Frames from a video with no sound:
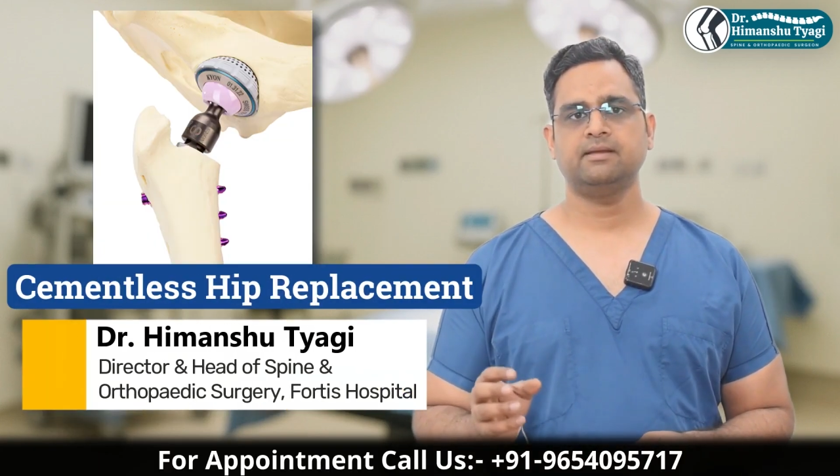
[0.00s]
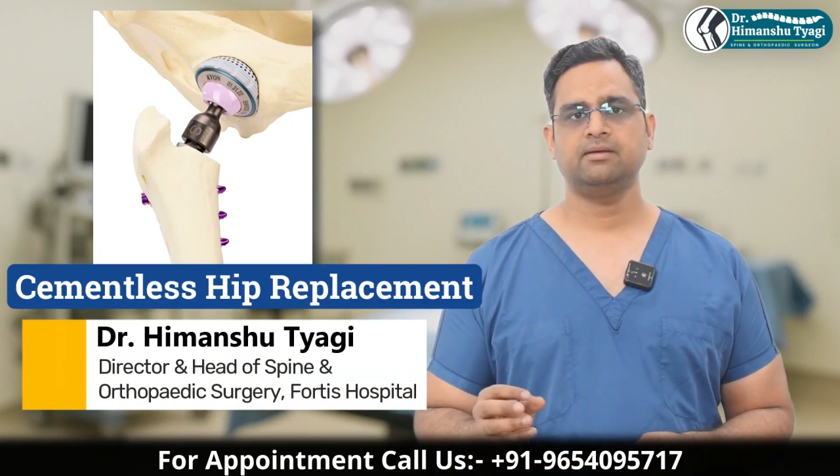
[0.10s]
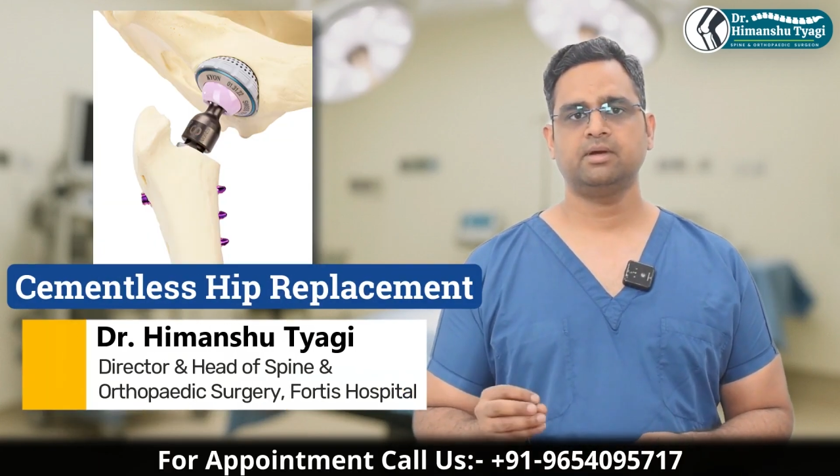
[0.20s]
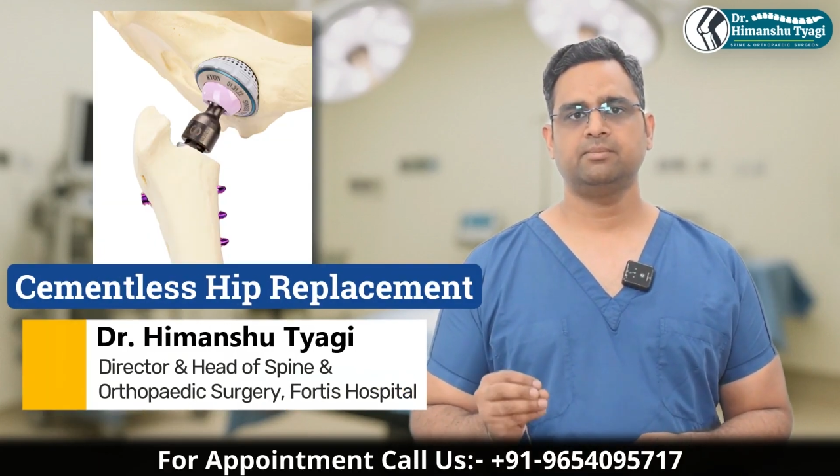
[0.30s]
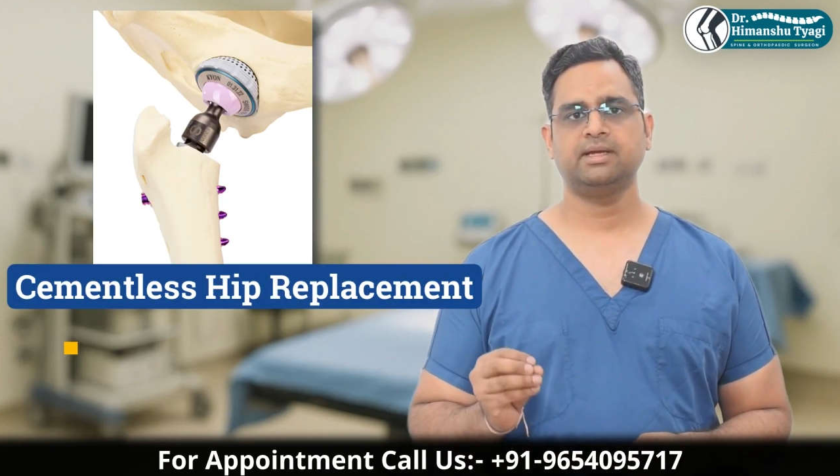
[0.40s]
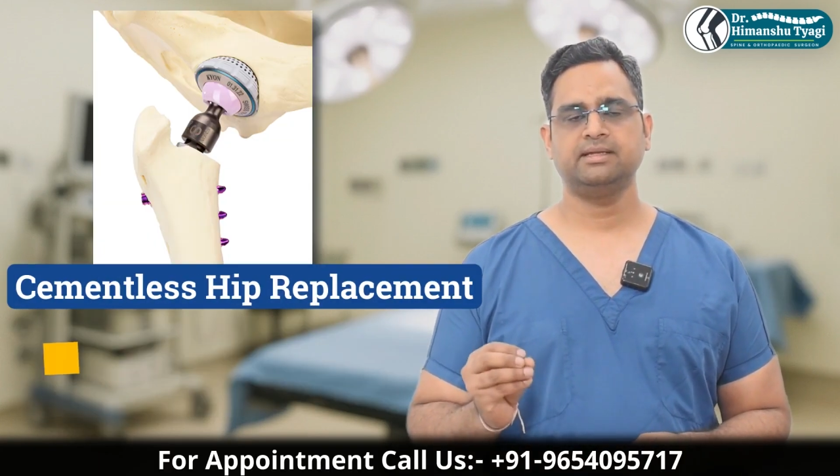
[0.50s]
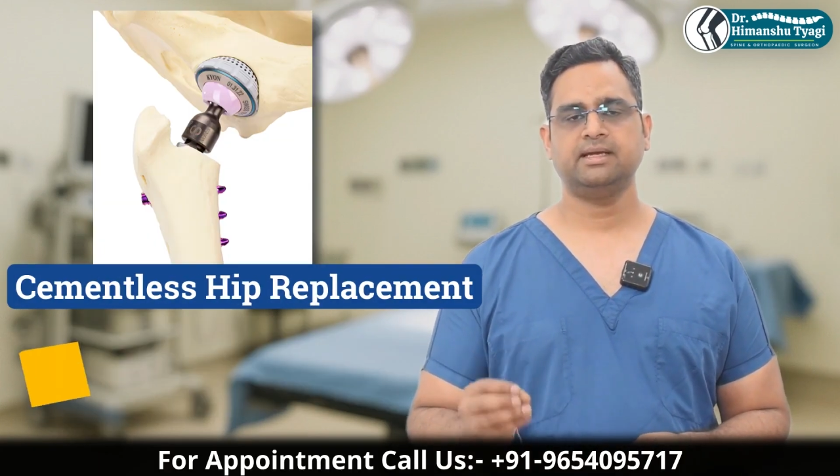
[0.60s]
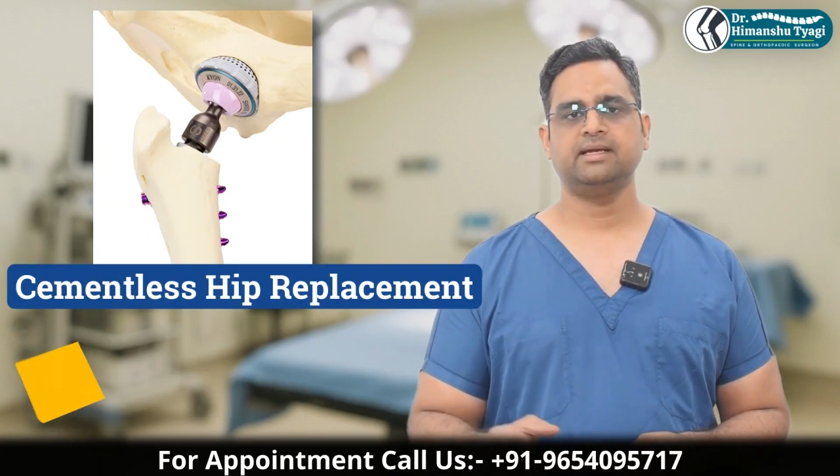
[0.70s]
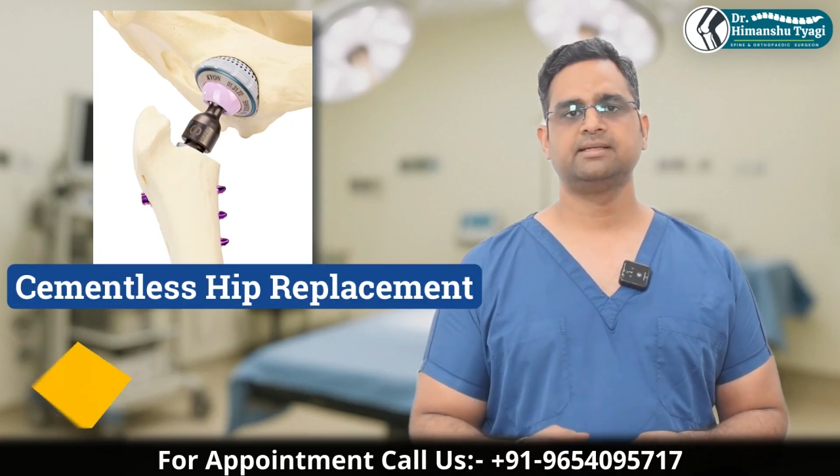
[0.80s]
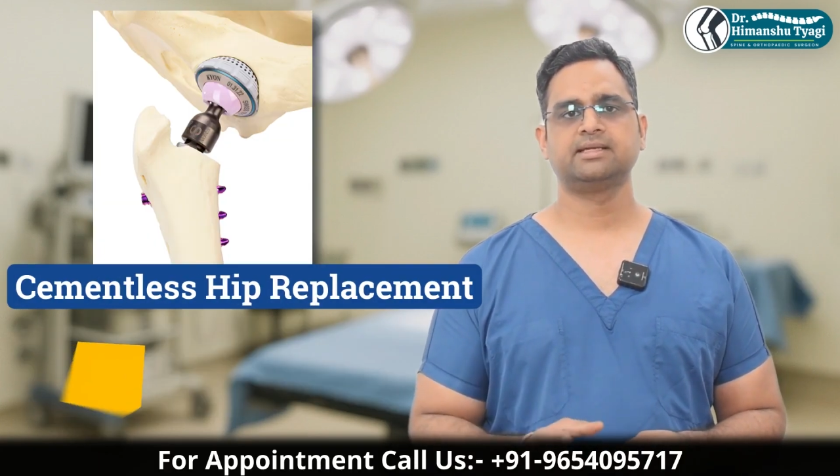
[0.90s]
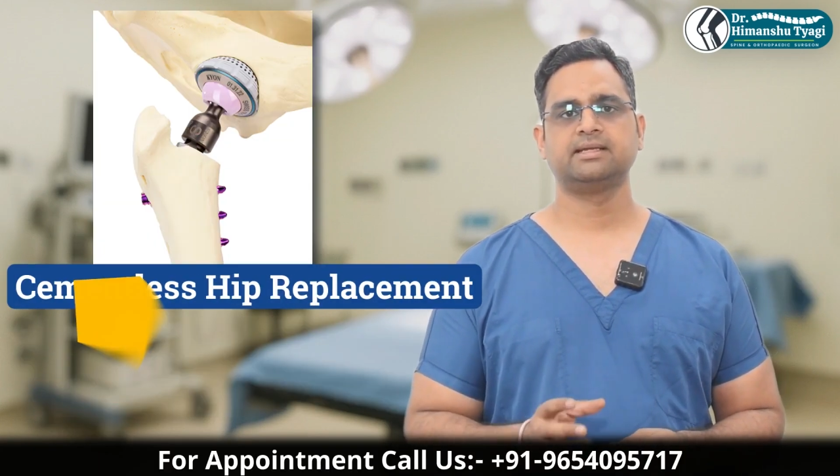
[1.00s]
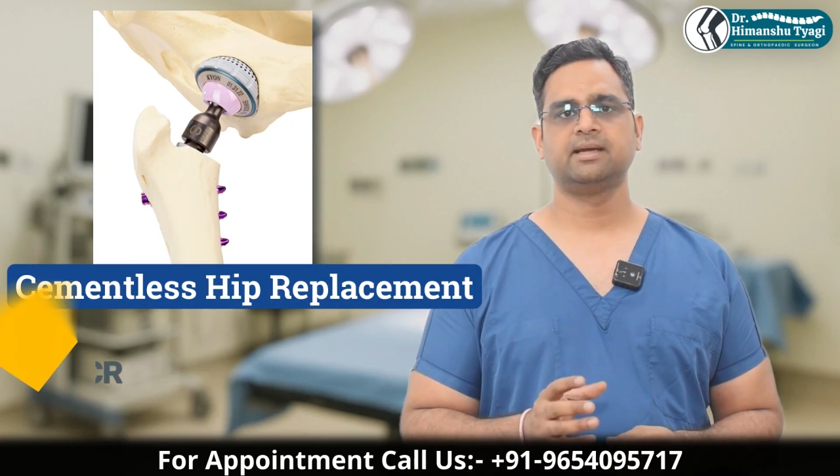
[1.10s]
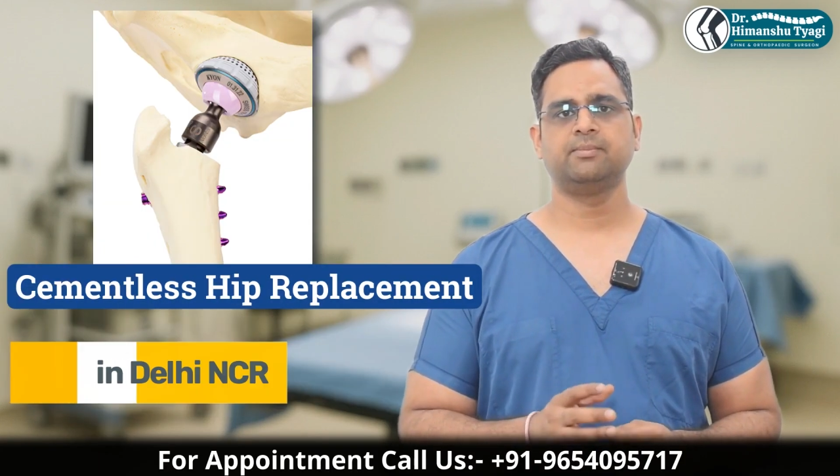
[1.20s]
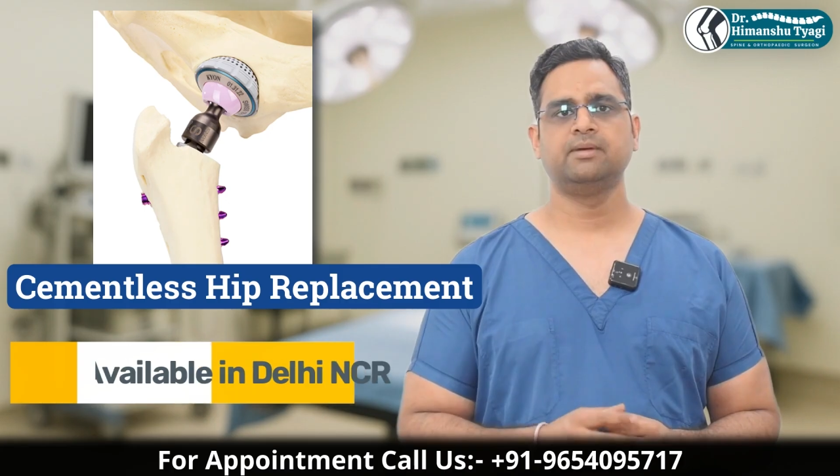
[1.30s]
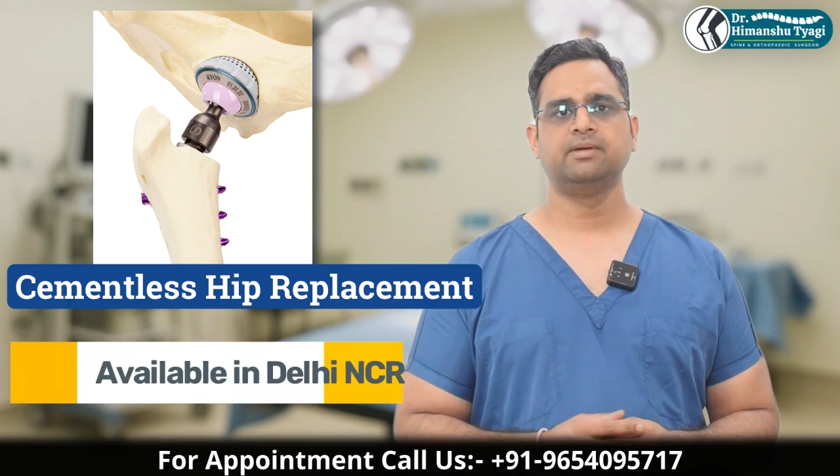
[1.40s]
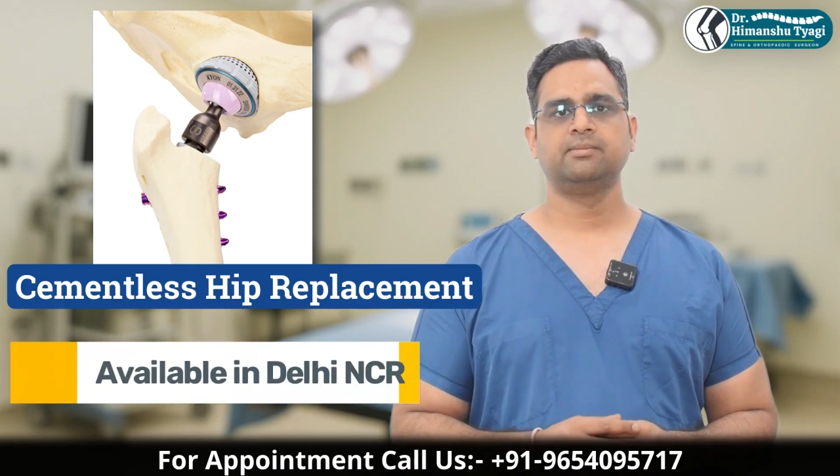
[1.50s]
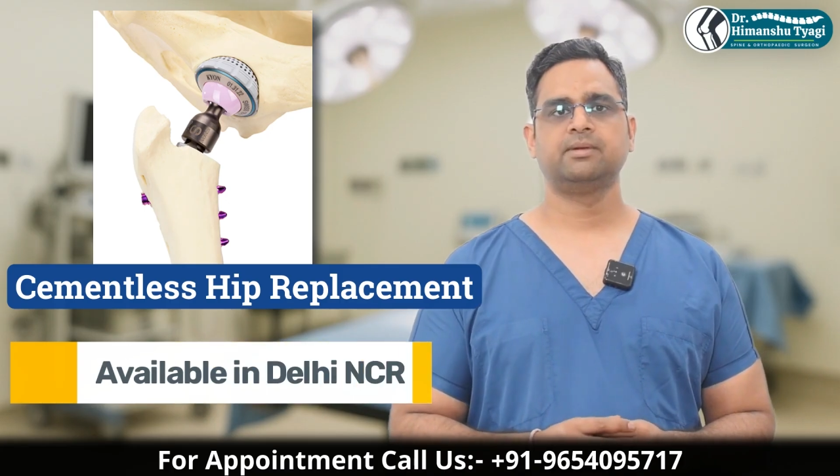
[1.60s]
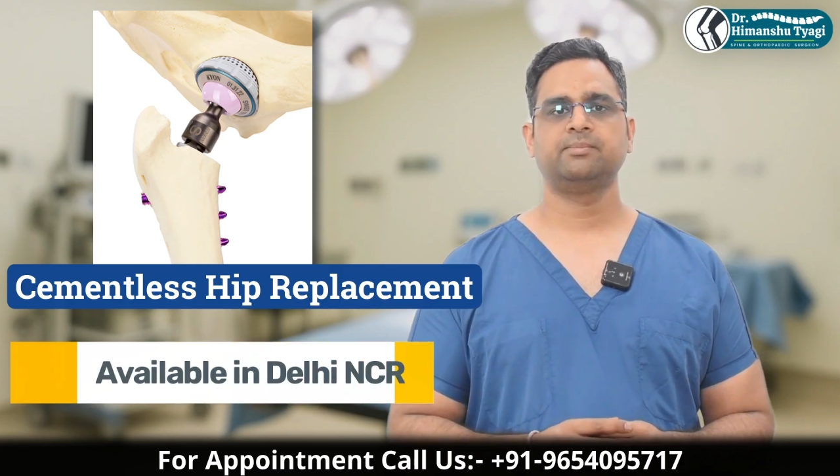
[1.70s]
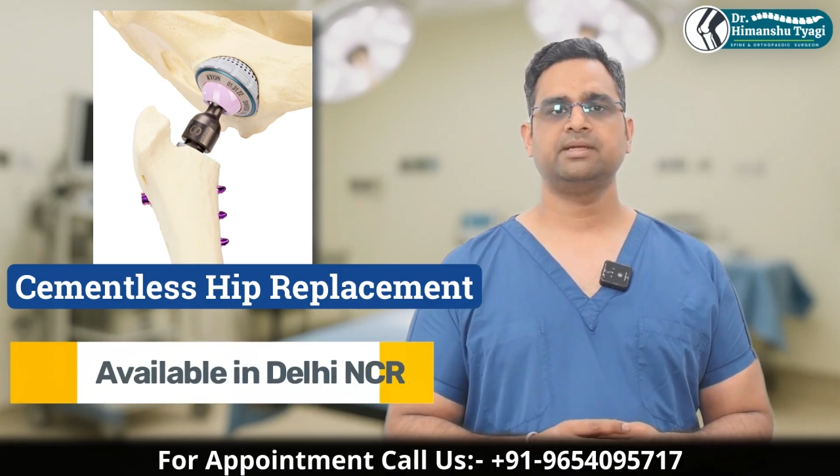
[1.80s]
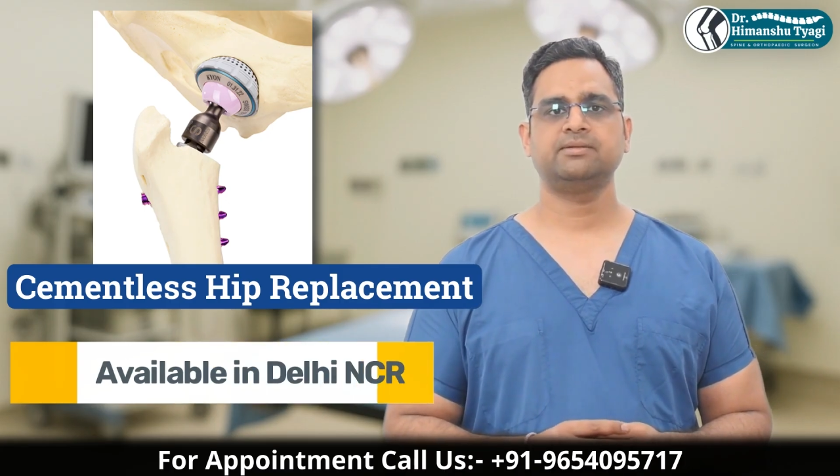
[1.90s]
Normally there are three types of hip
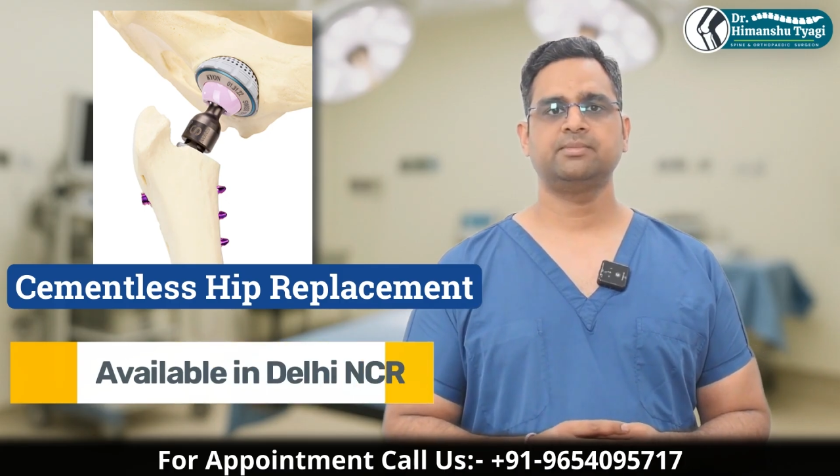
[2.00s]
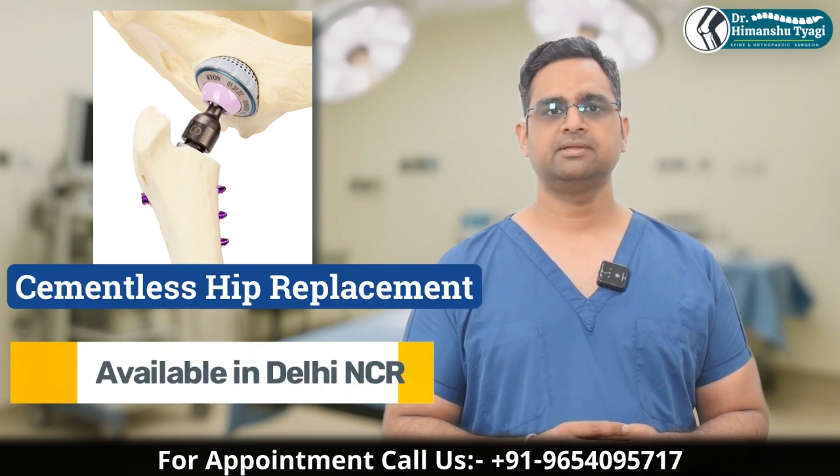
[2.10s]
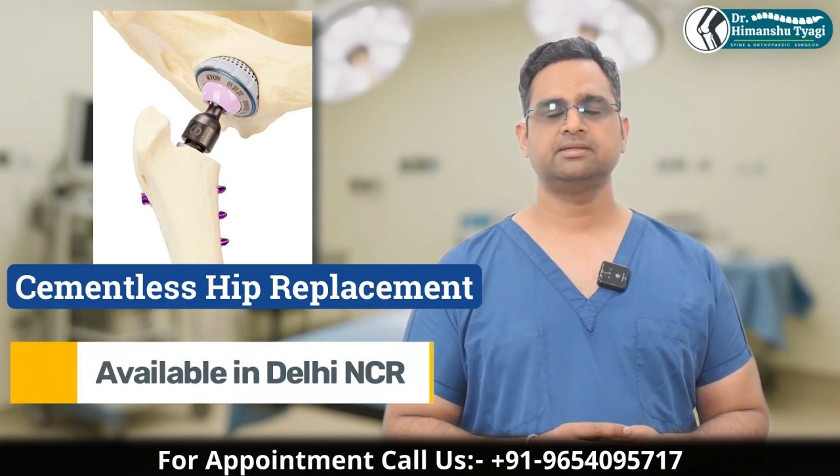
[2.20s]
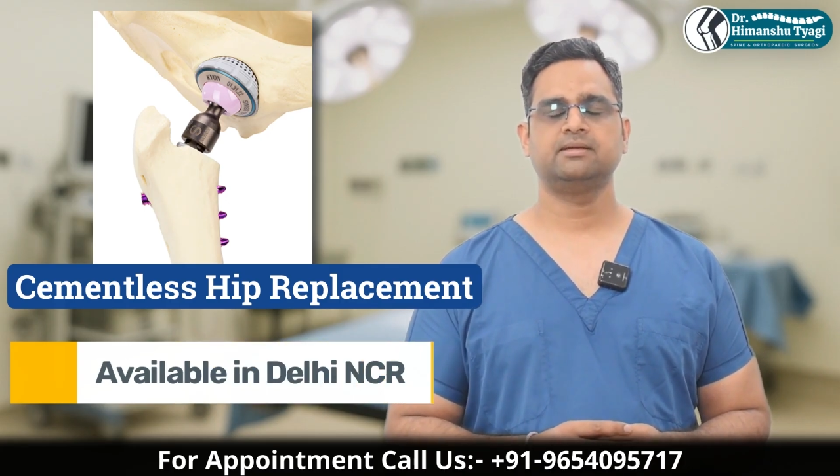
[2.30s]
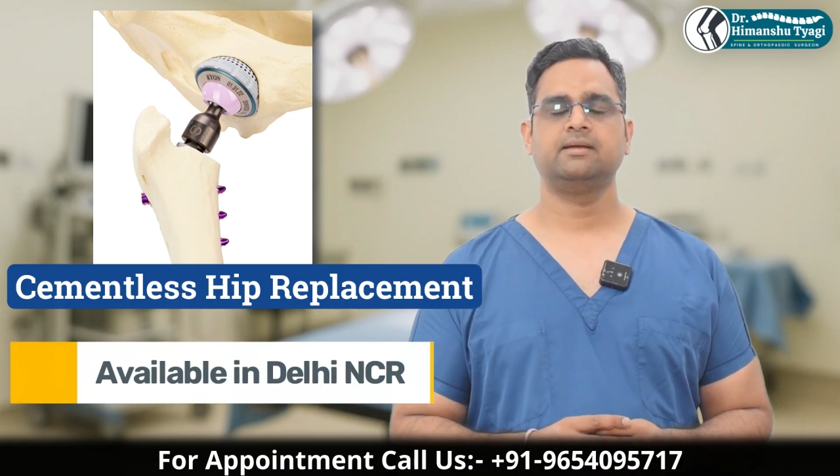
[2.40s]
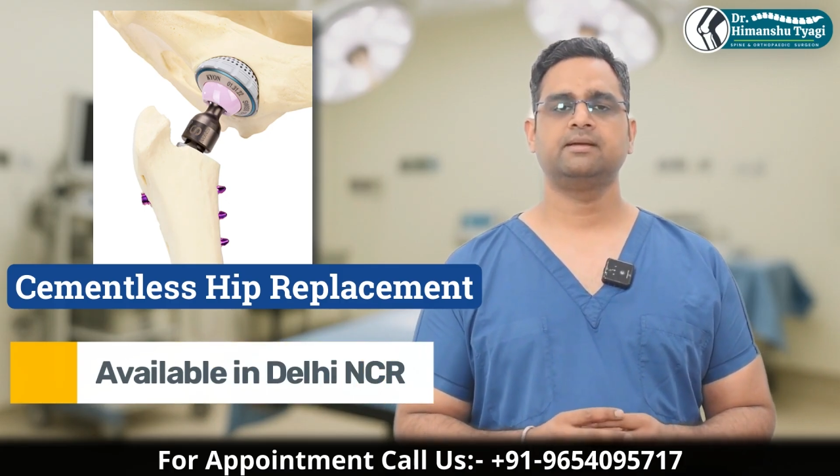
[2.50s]
replacements.